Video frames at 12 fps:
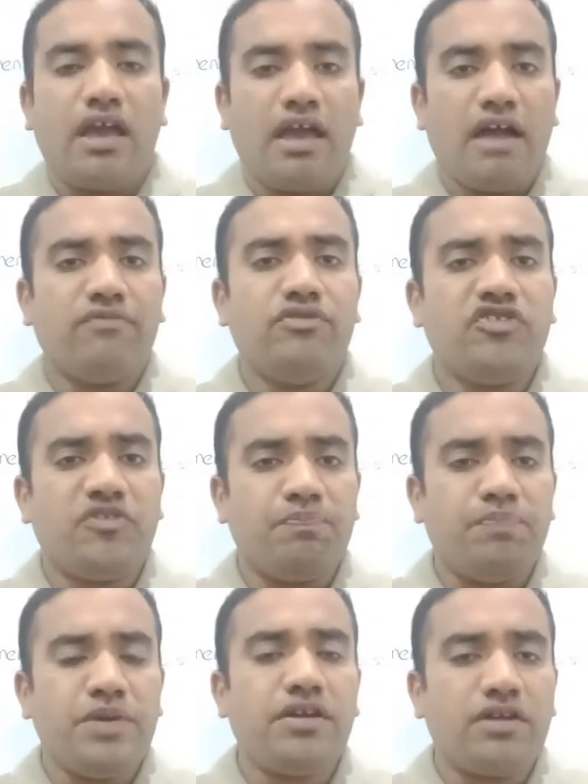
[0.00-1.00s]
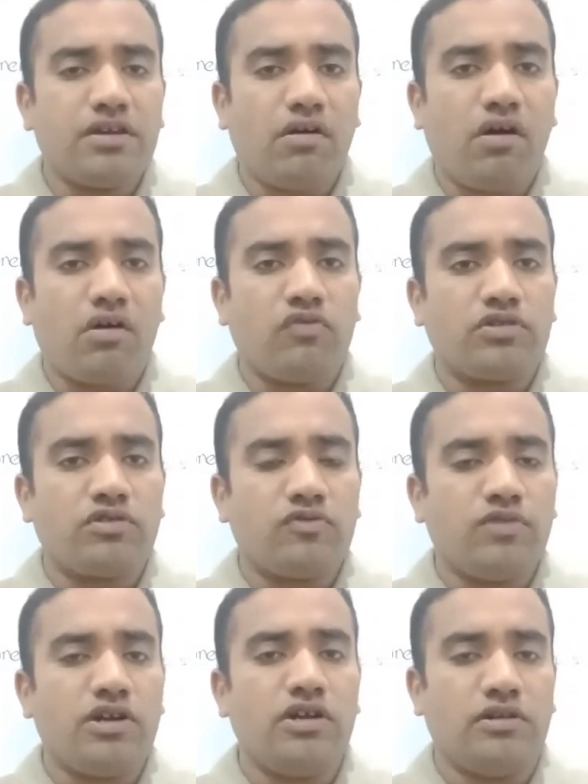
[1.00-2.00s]
every speaker all over the
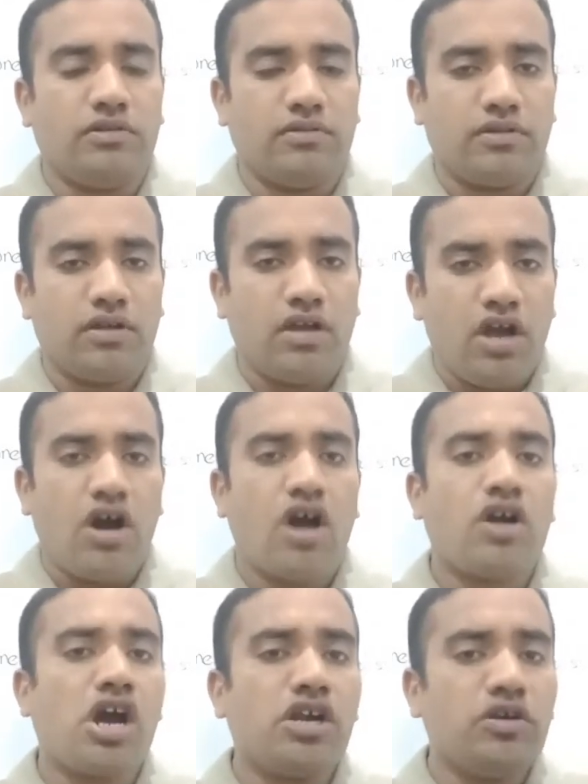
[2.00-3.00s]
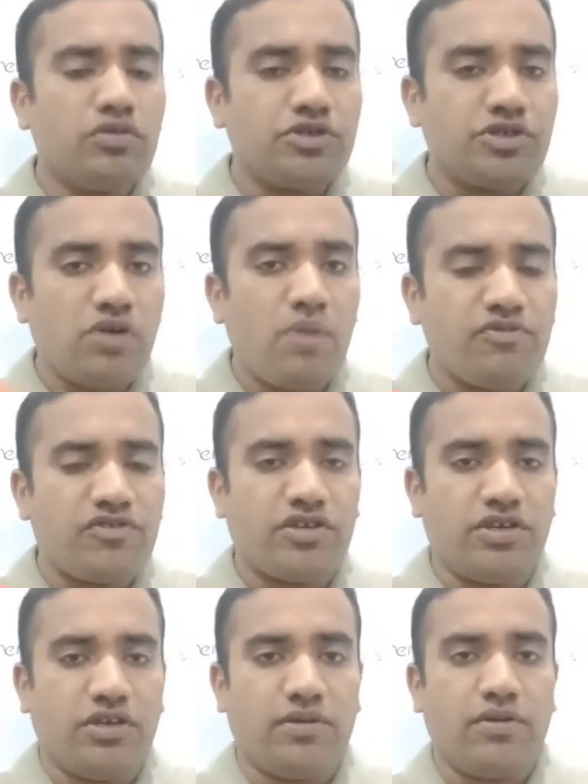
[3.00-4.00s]
world, according to
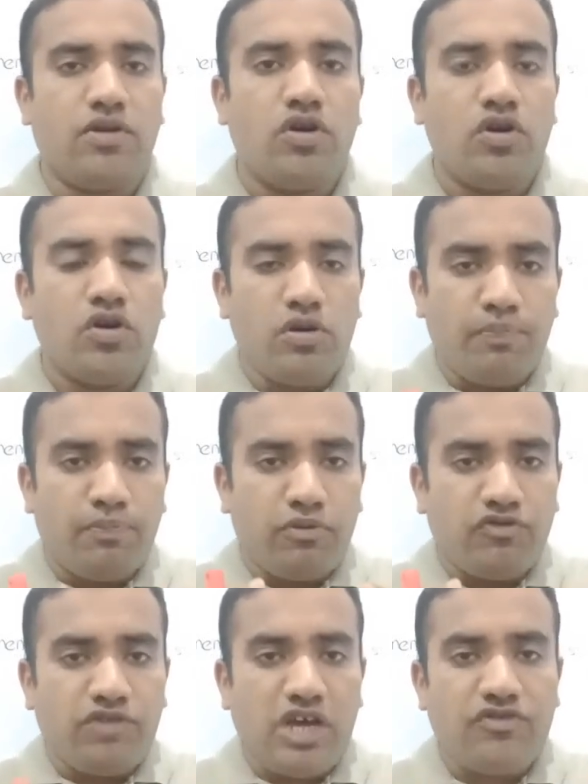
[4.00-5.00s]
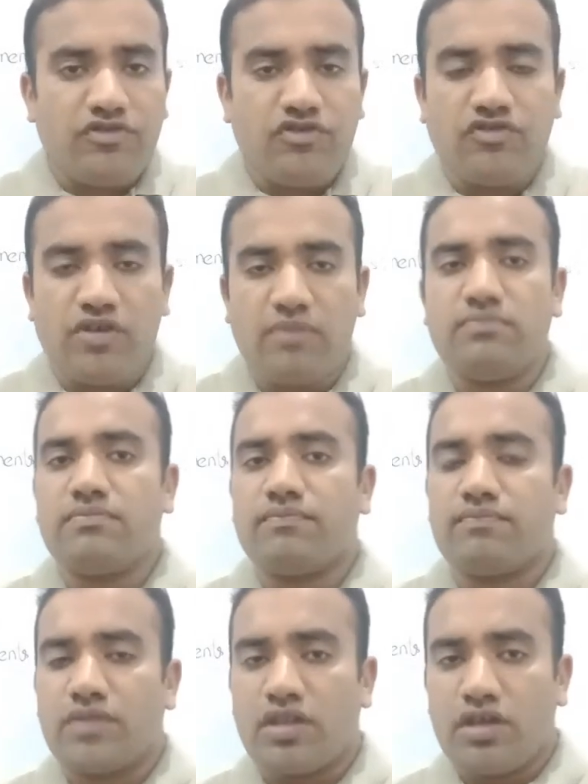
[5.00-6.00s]
Chomsky, possessed some
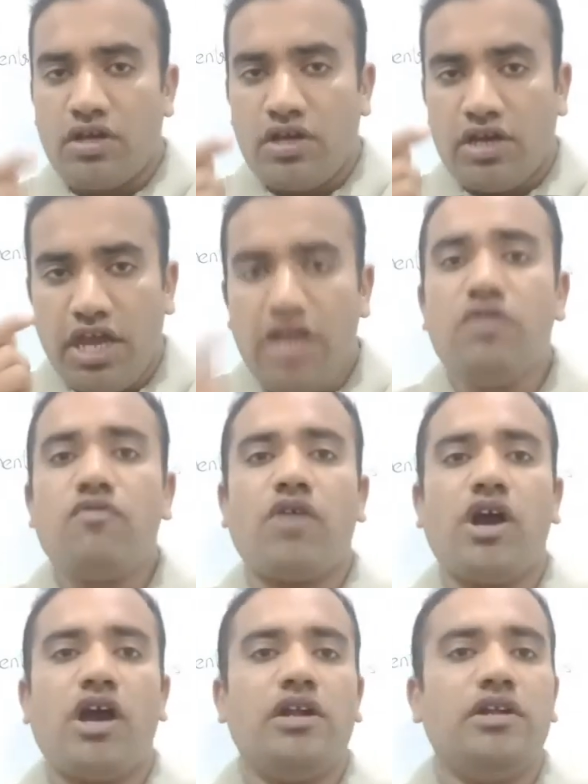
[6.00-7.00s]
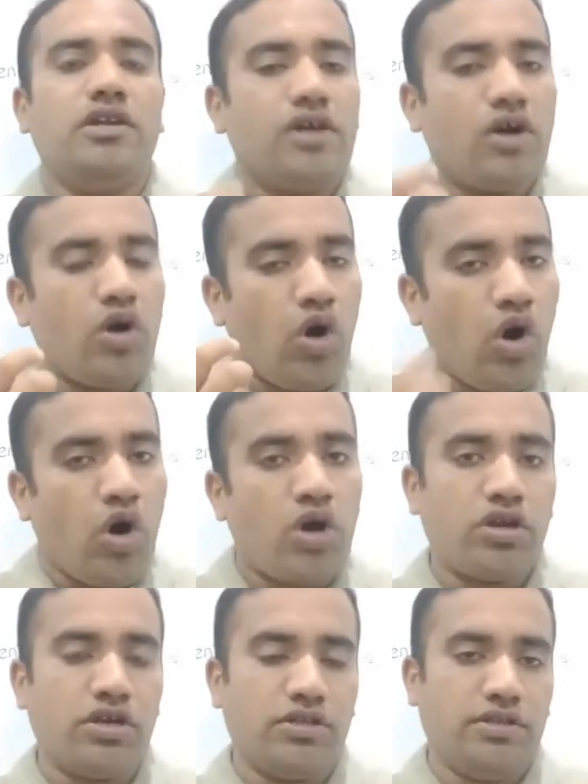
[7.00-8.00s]
inwired
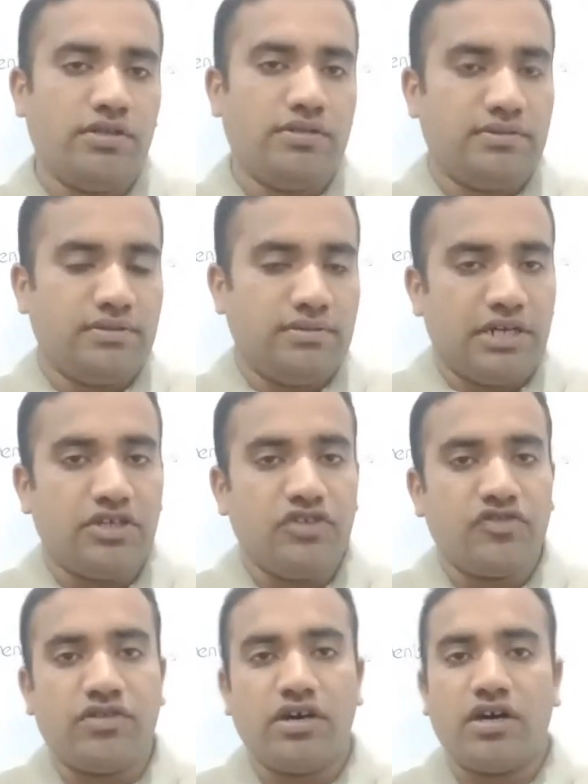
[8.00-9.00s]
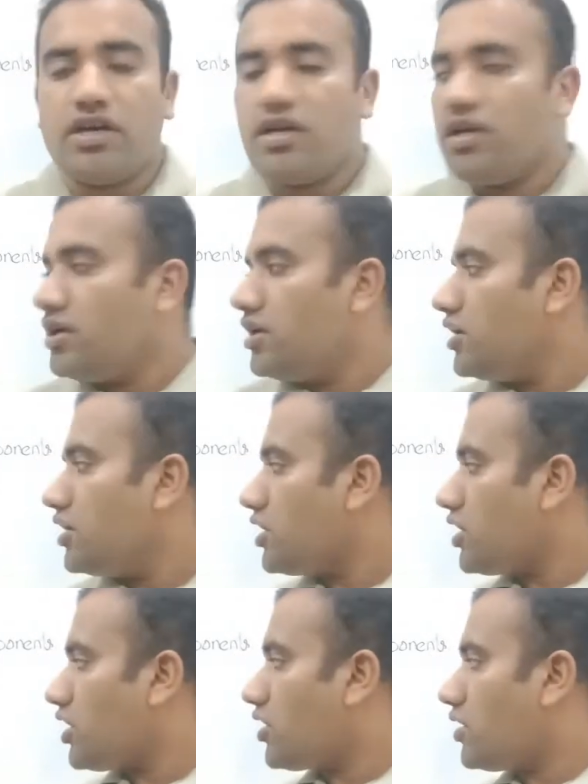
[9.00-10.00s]
organ, that is the
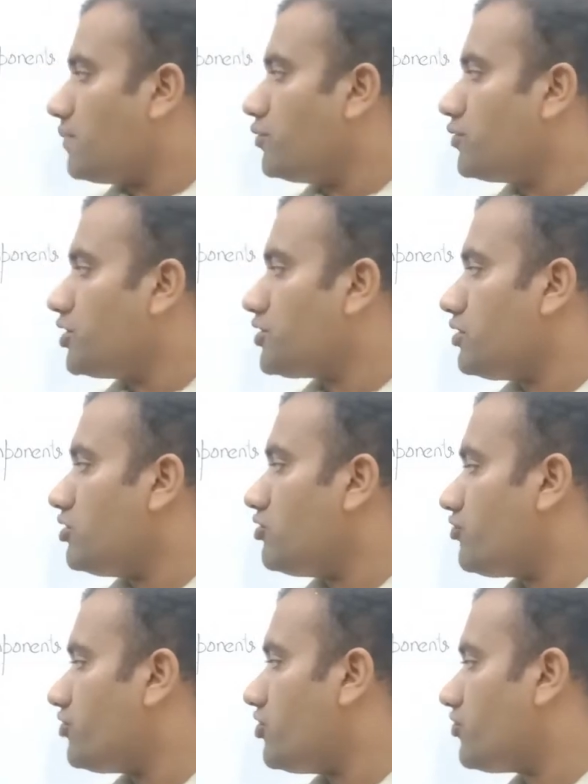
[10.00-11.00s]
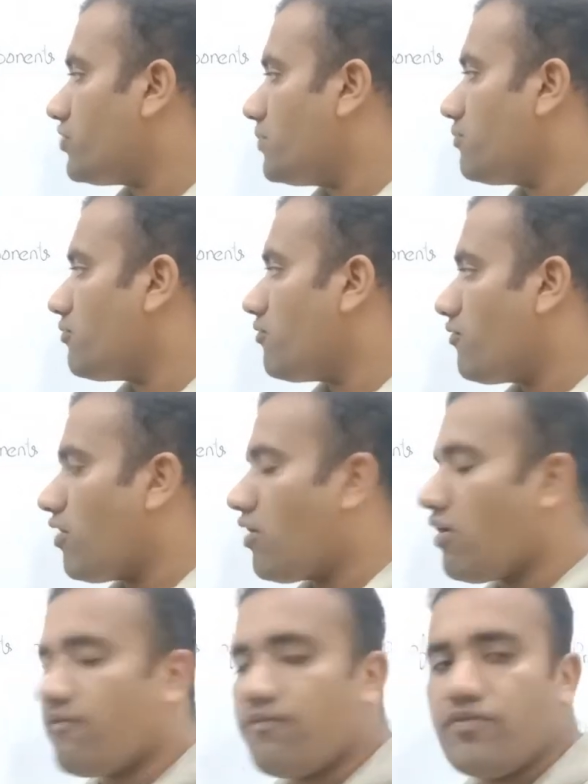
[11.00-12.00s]
computational system
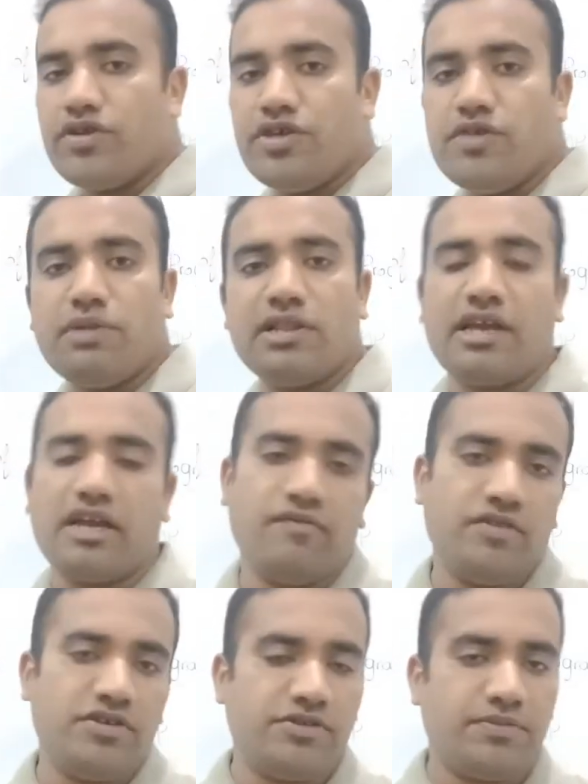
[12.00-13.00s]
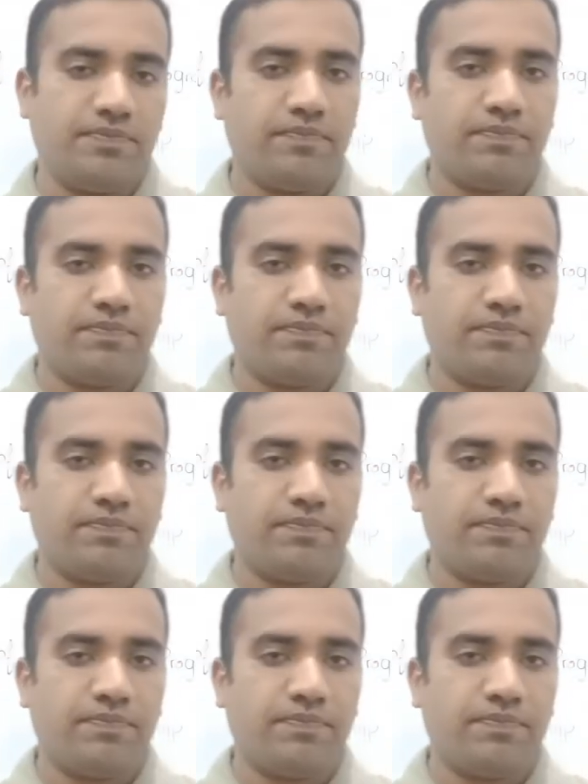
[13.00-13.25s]
of human language.